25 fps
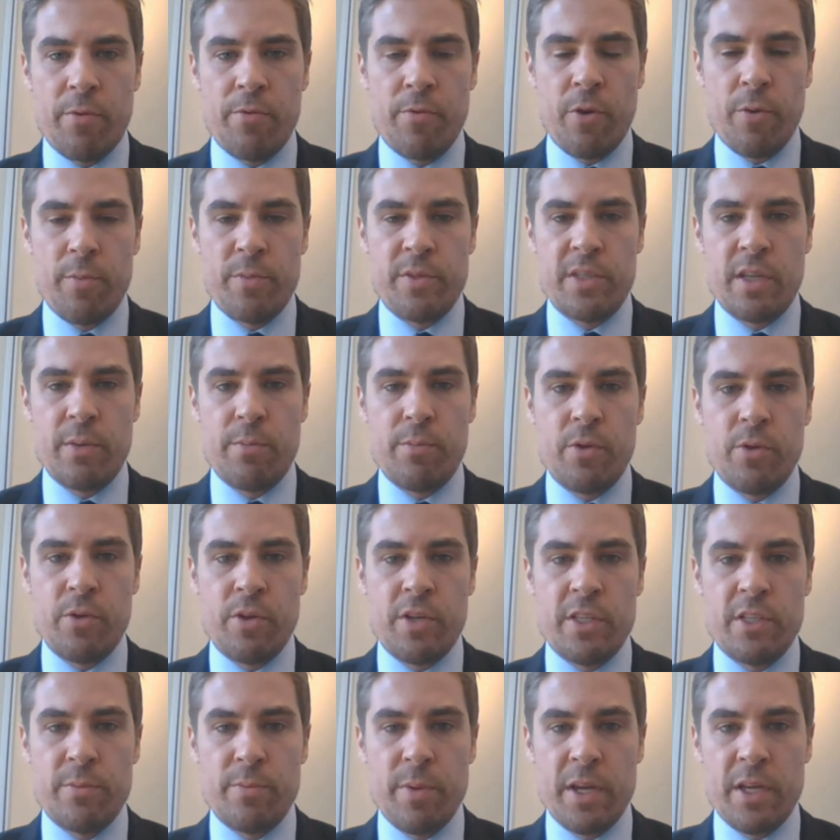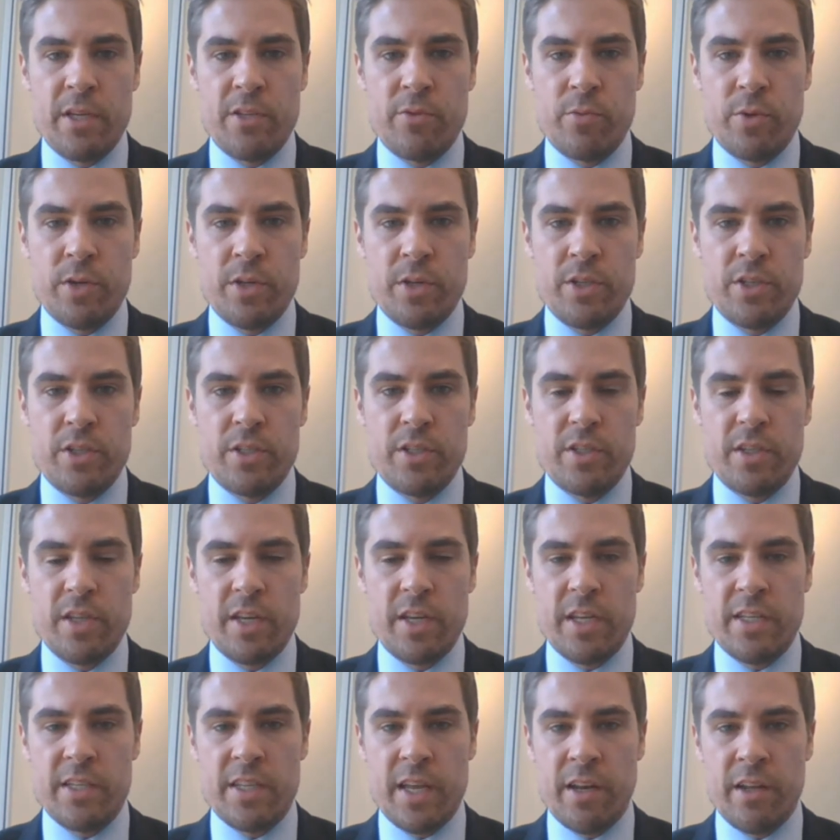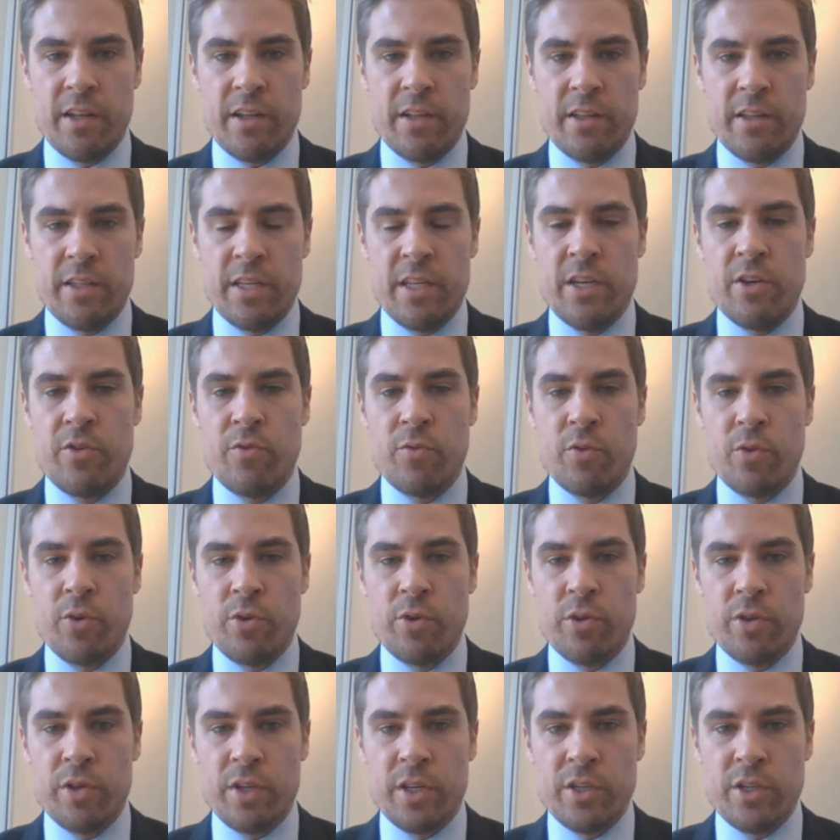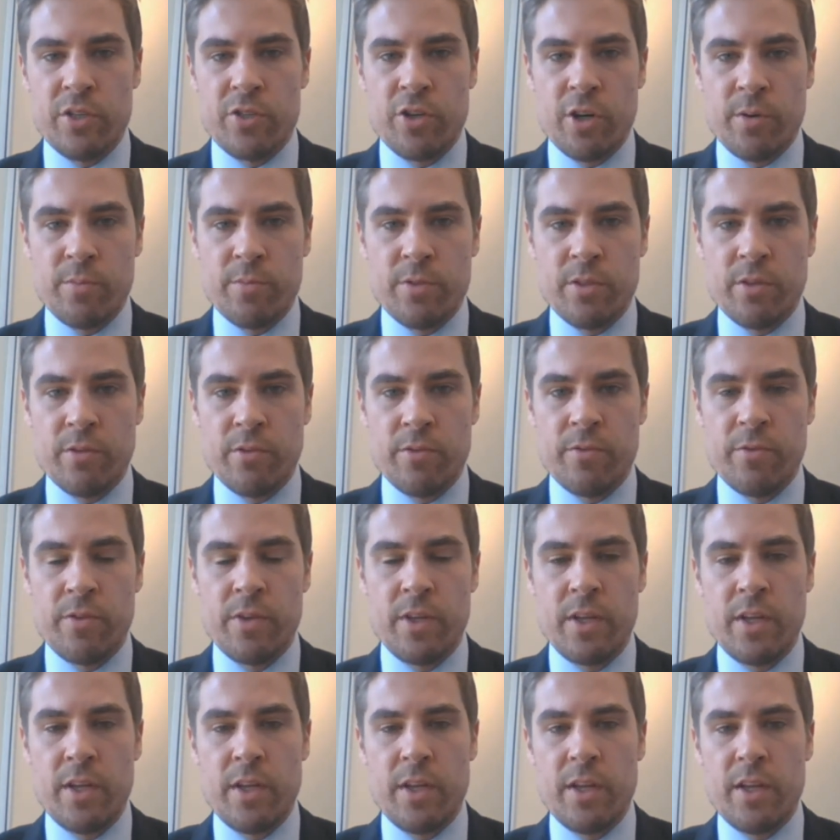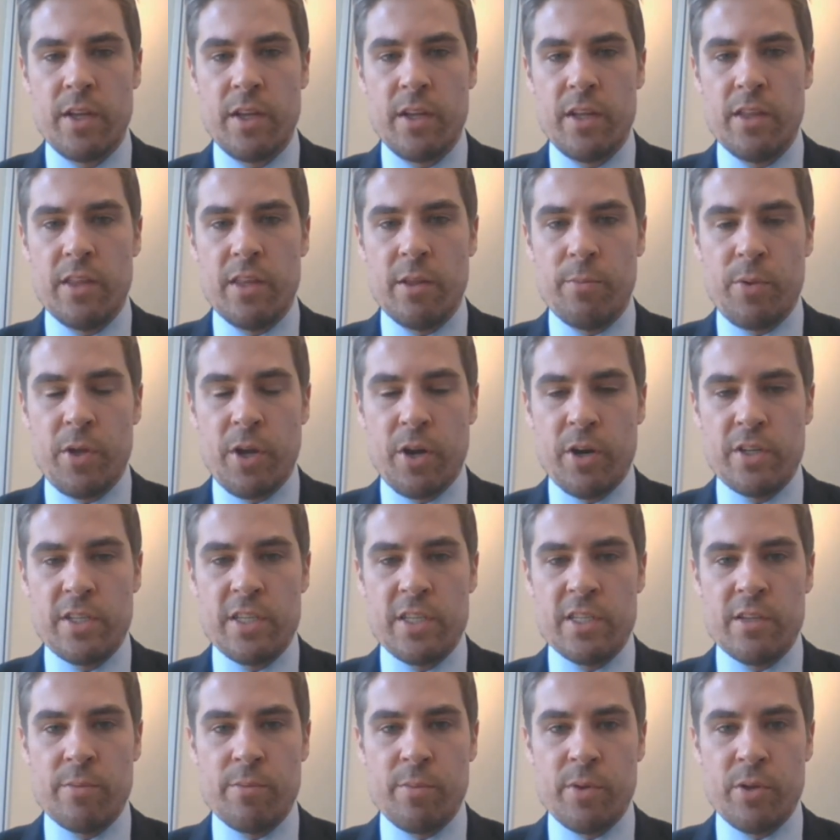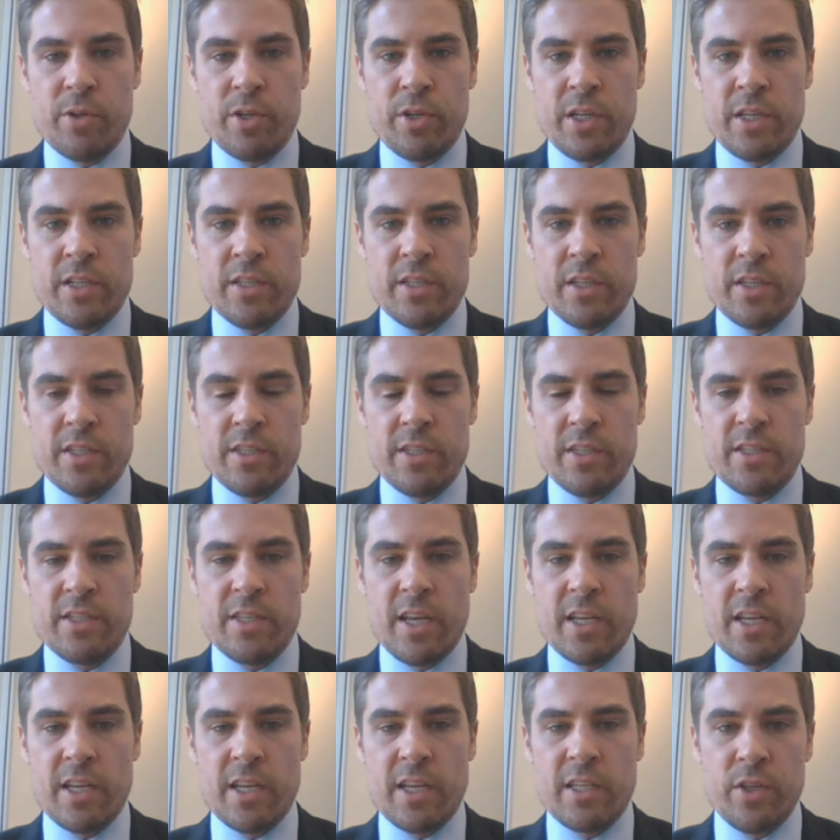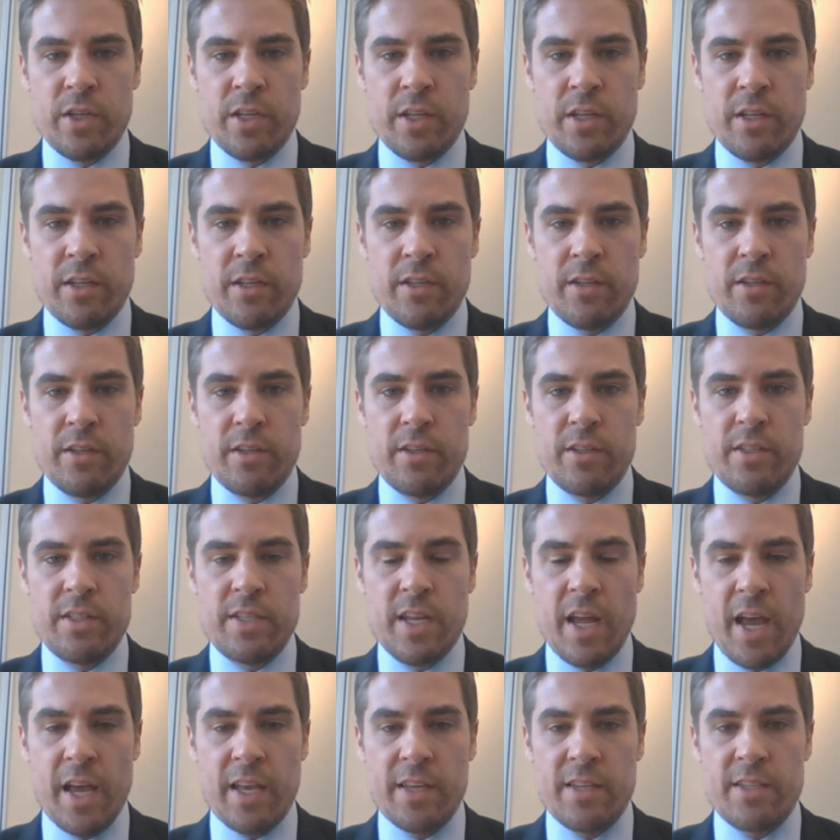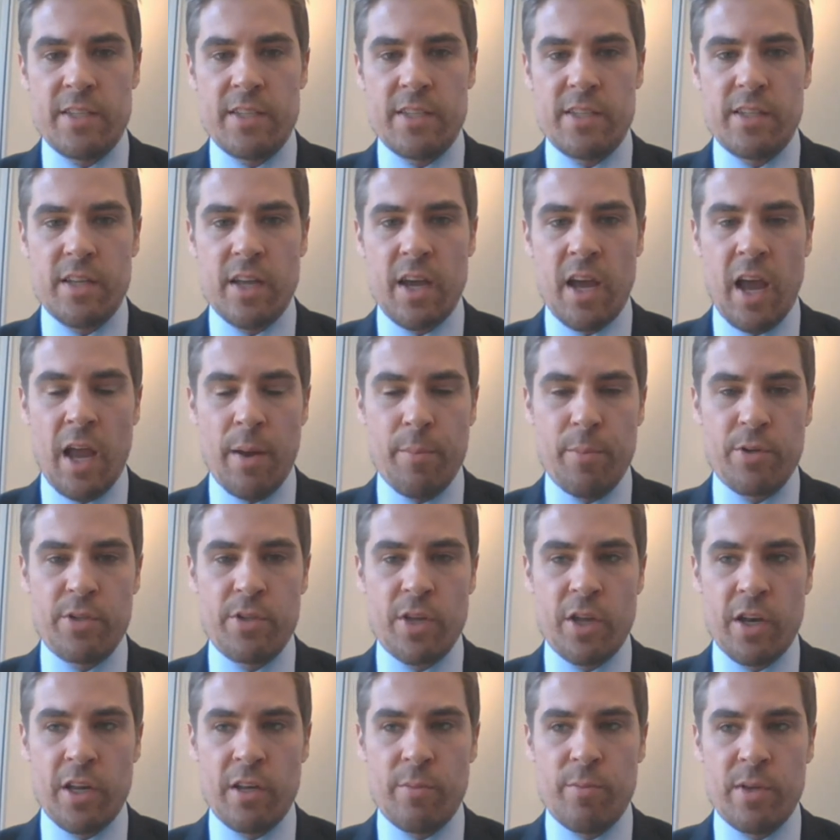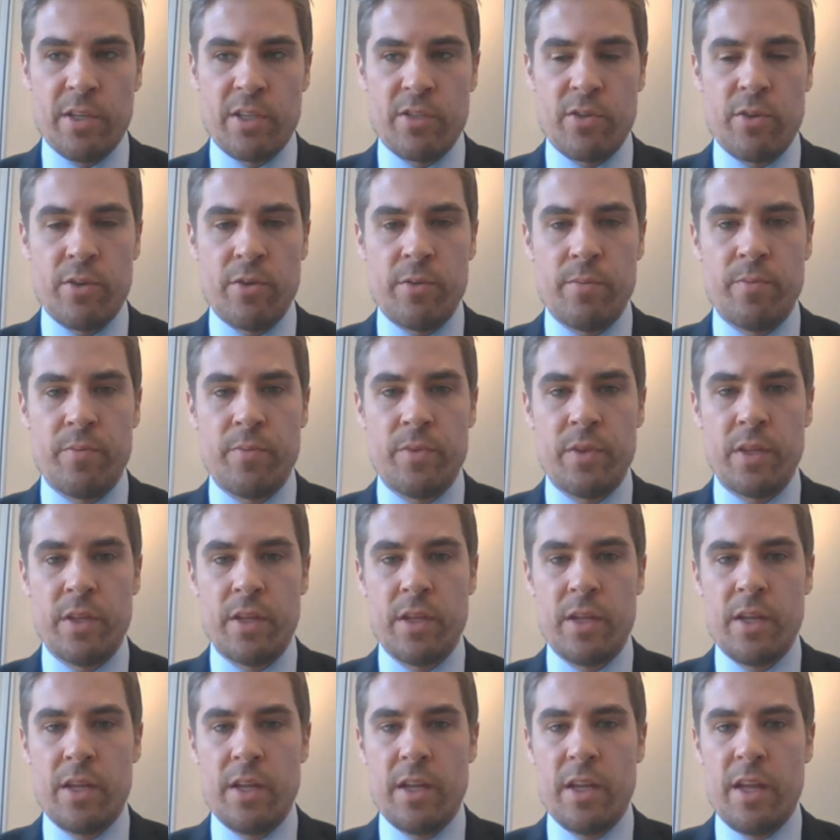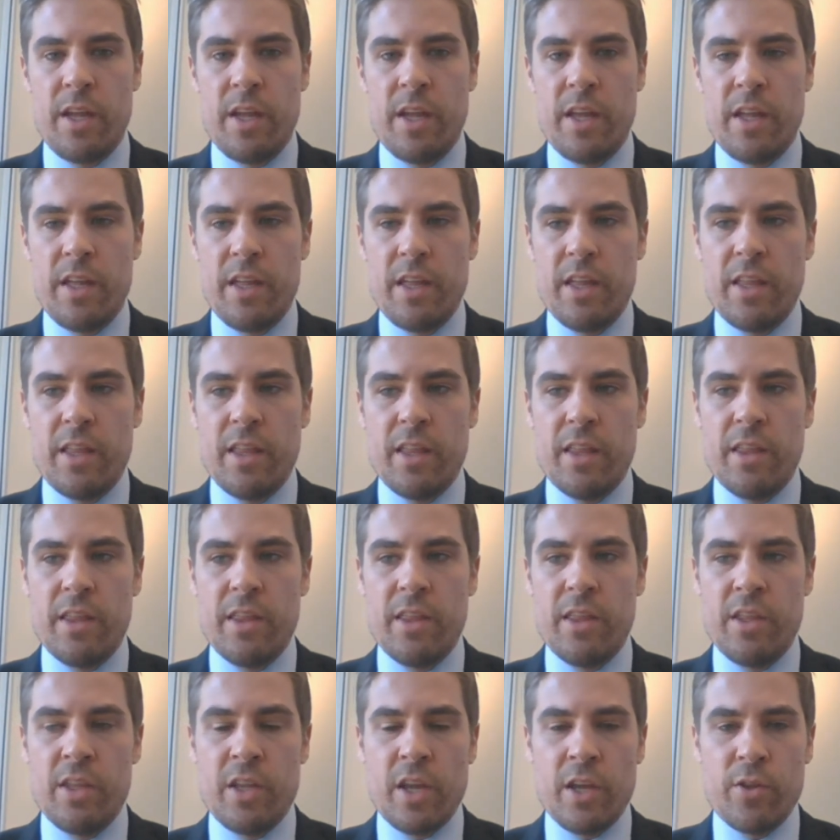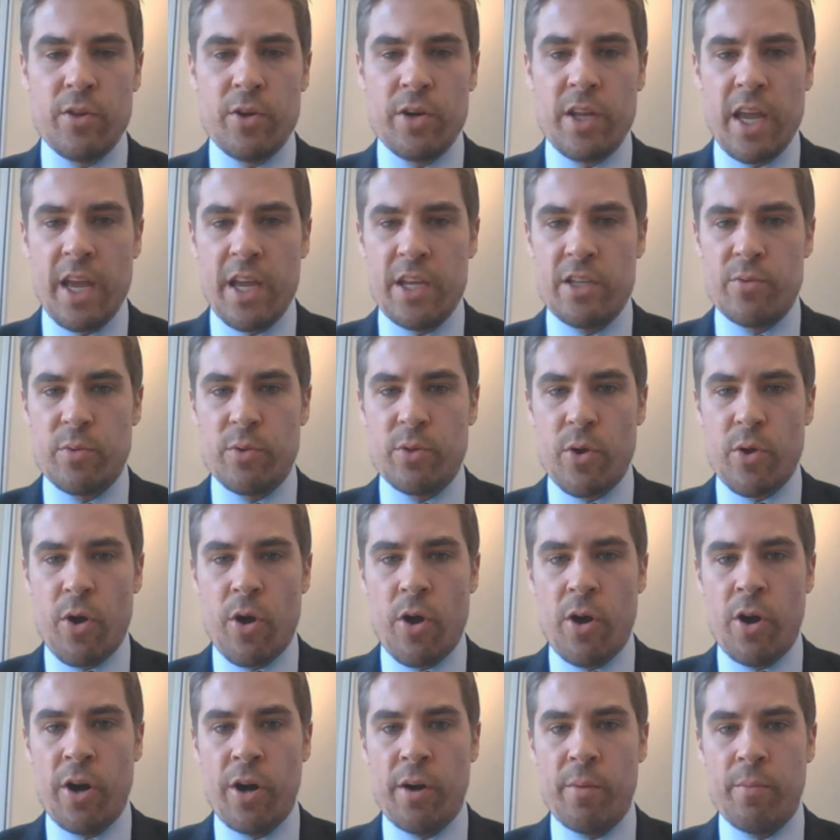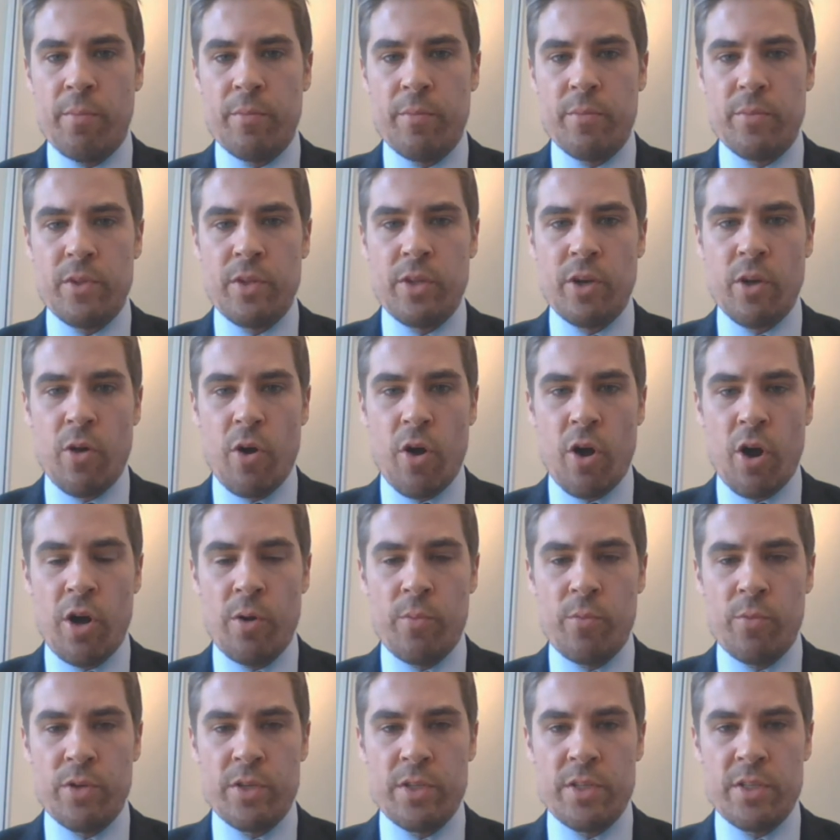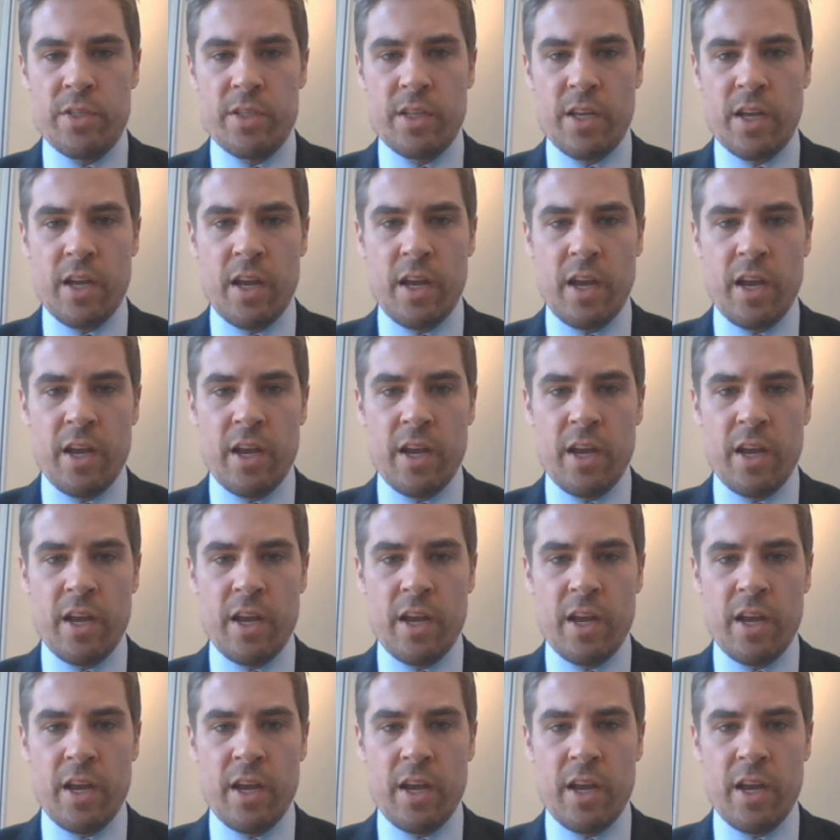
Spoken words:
high performance computing space, which has had a leading role in terms of the PRC's ability to successfully test a hypersonic missile. The other case with ARM, ARM was a